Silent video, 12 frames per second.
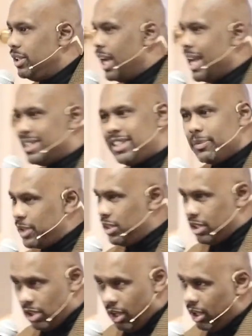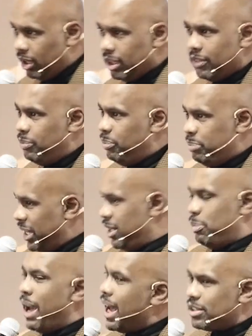I accepted the call of being
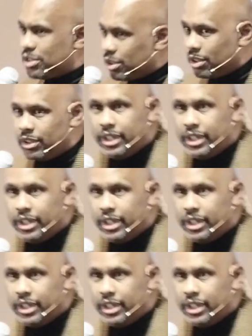a pastor.